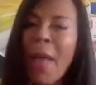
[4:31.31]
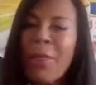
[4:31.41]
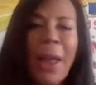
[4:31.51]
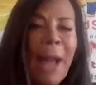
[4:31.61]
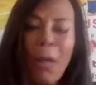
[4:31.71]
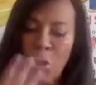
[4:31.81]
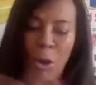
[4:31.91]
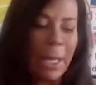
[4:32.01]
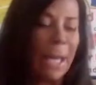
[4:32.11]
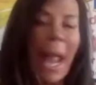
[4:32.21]
they're not
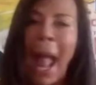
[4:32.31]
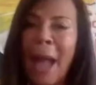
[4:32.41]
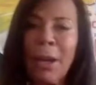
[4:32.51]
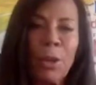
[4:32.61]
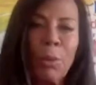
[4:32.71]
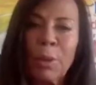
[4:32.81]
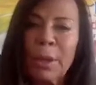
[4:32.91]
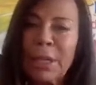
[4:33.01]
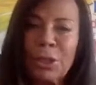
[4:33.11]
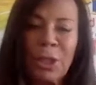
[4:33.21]
looking at your
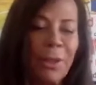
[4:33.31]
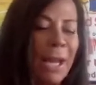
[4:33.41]
religion,